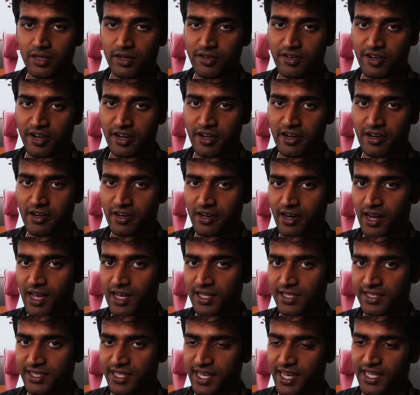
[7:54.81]
The trainer
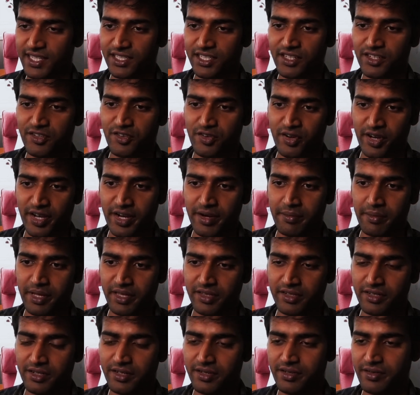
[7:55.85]
class has a train
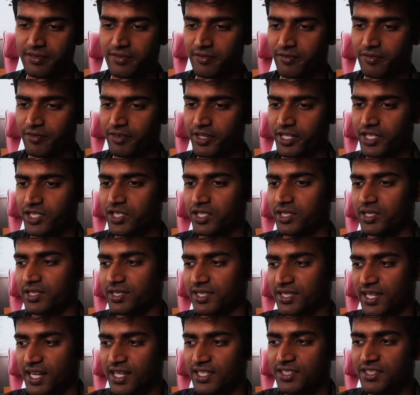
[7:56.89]
method which
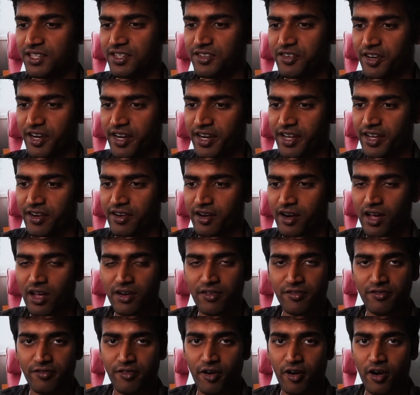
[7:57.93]
starts the training
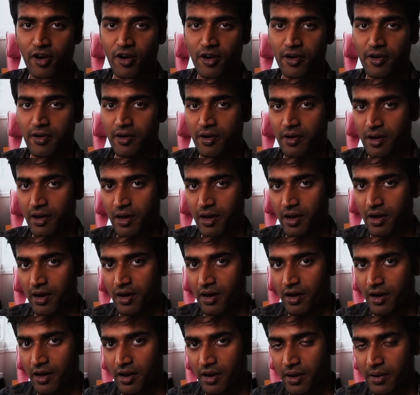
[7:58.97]
run for
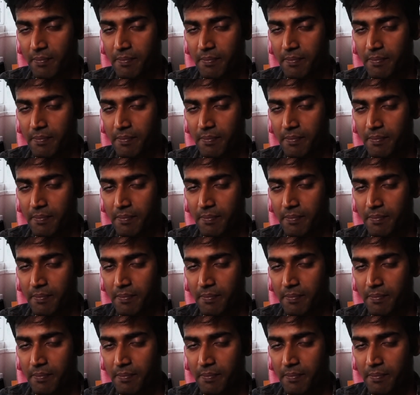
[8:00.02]
a